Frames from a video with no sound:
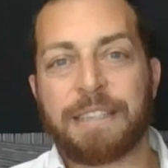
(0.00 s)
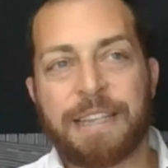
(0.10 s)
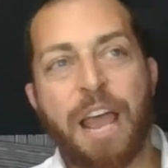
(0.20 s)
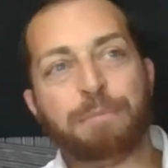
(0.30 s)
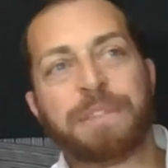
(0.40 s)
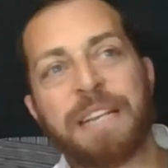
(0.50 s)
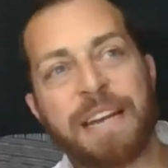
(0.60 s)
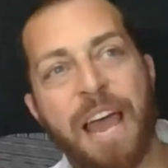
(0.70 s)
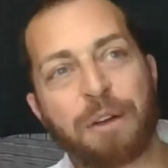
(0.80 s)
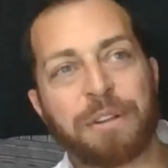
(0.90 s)
It's
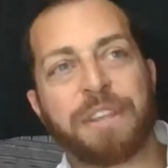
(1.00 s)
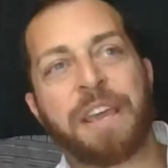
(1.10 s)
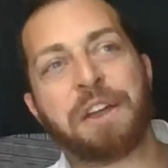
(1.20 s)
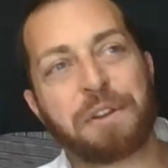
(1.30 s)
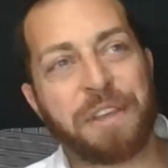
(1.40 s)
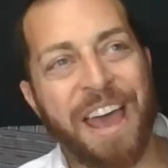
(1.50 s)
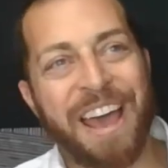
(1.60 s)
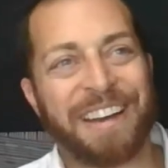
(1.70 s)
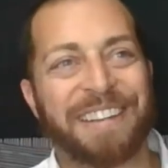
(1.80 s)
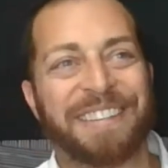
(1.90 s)
tempting now to hear
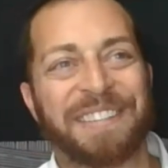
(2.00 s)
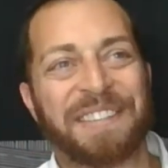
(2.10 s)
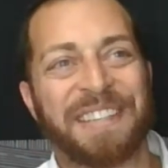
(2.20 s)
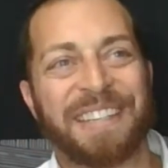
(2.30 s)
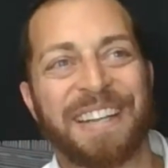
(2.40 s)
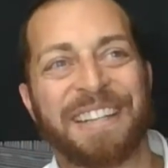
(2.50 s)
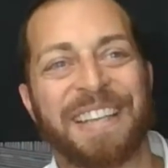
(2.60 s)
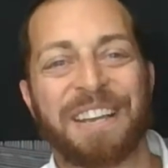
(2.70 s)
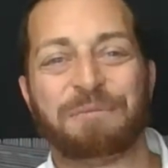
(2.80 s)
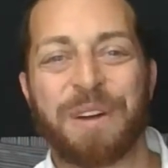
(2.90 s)
that
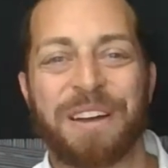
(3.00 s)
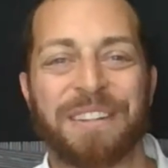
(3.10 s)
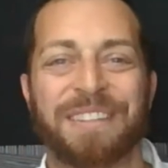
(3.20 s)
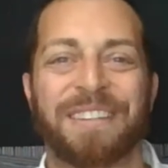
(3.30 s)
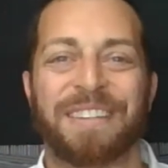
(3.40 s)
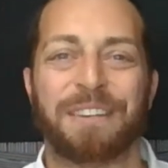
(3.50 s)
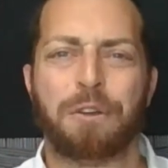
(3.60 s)
and think, well,